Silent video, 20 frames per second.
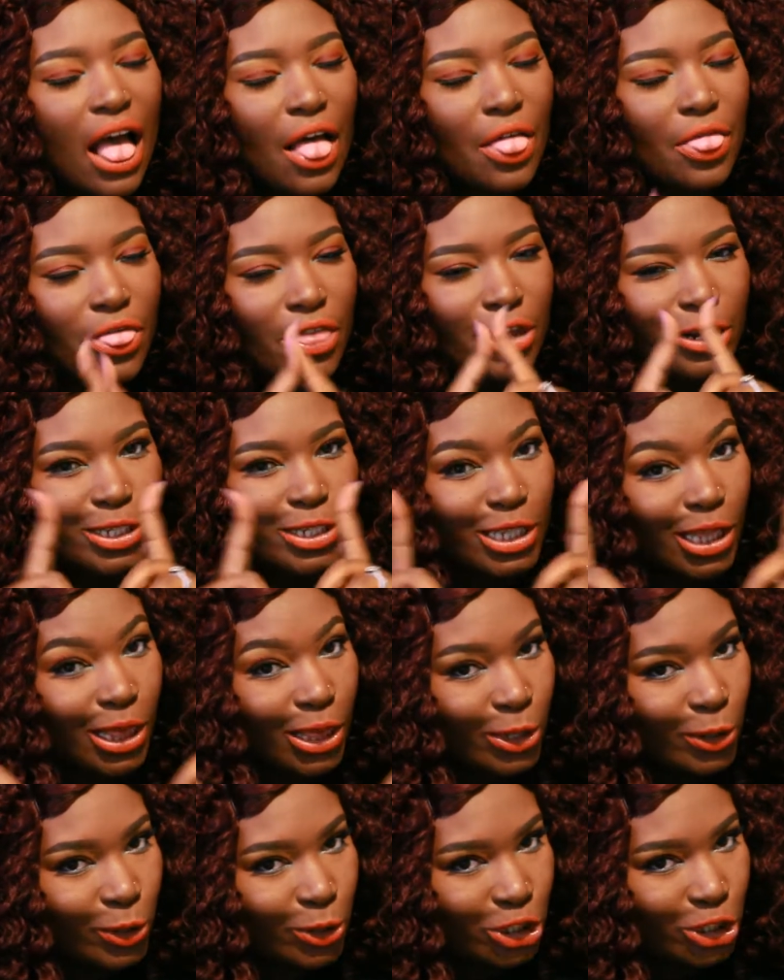there's a
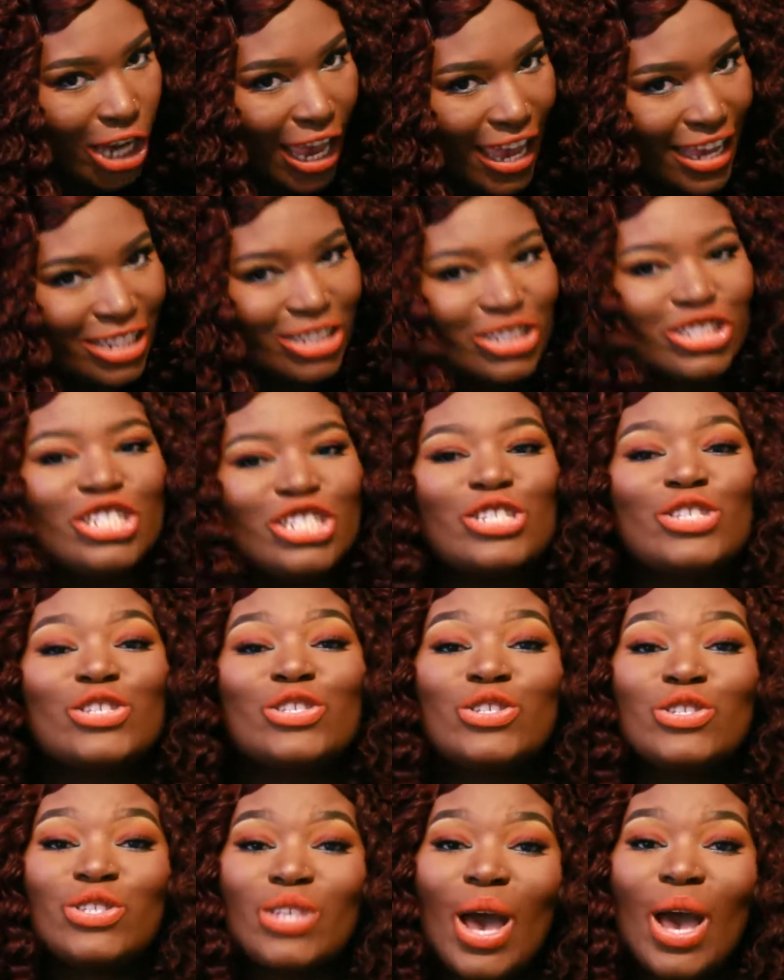little change.
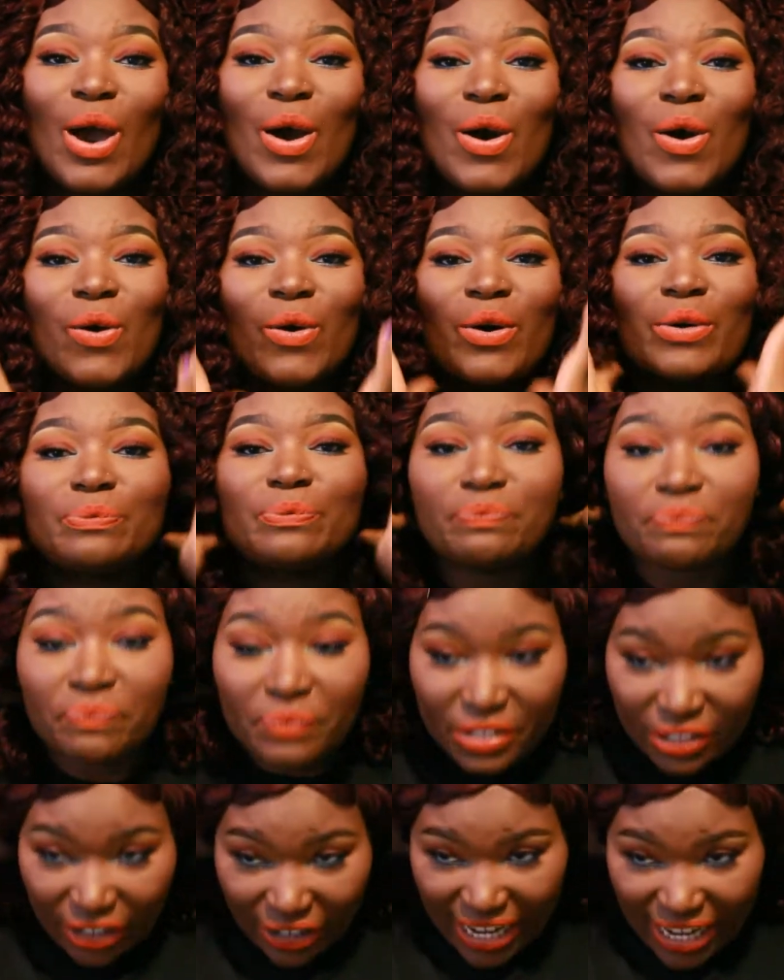So
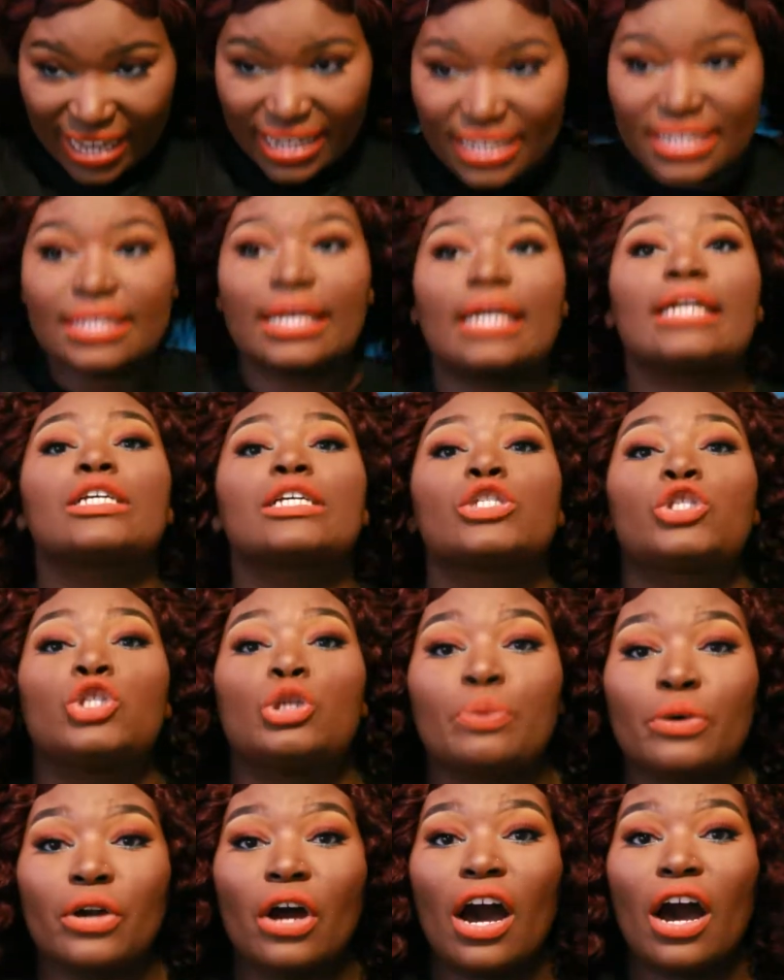sorry, it is like
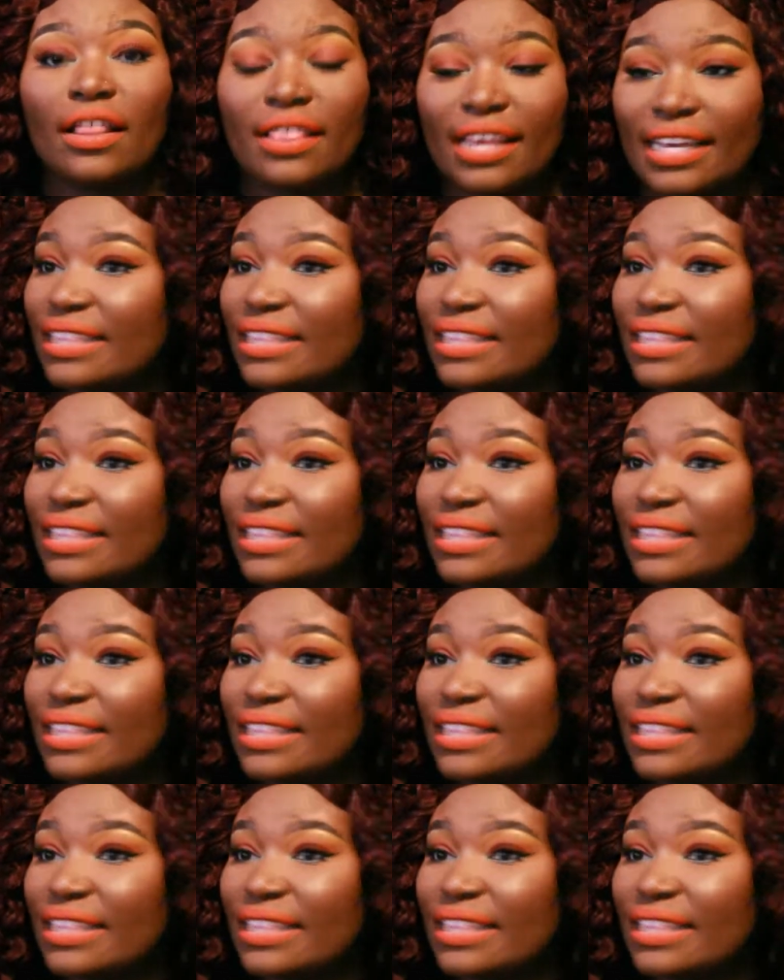super hot.